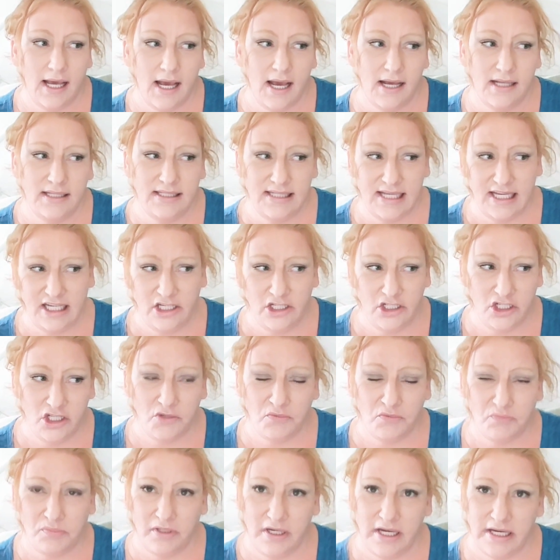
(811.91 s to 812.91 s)
I'll take you to the
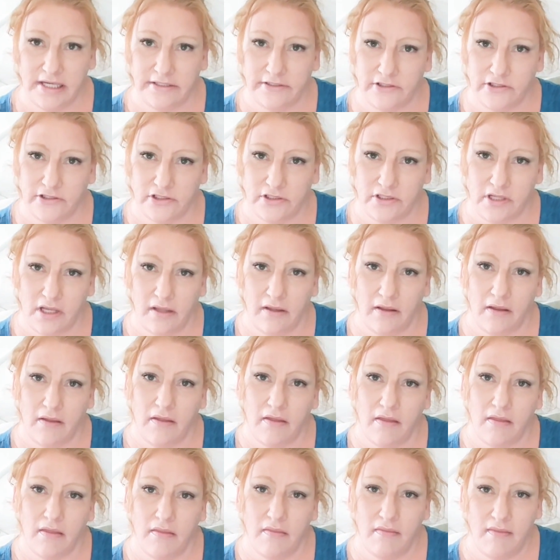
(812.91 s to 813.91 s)
bridge
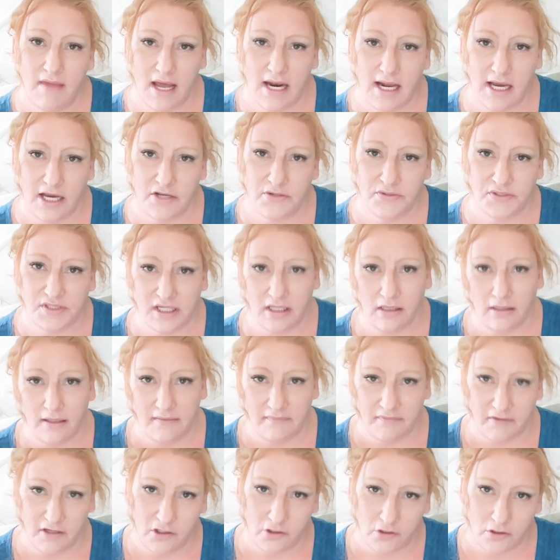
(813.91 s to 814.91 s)
that I used to
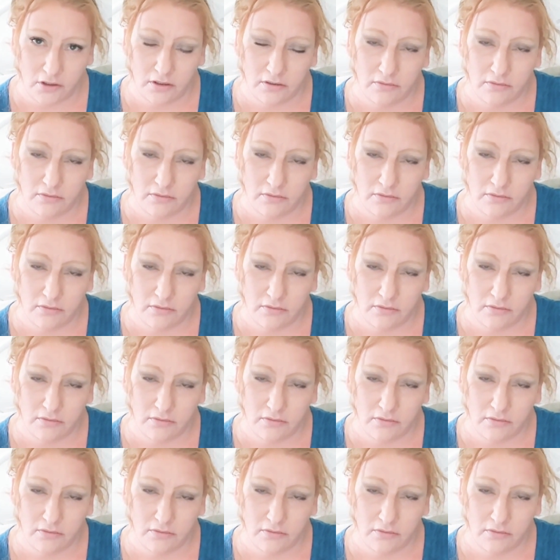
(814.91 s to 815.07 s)
live under.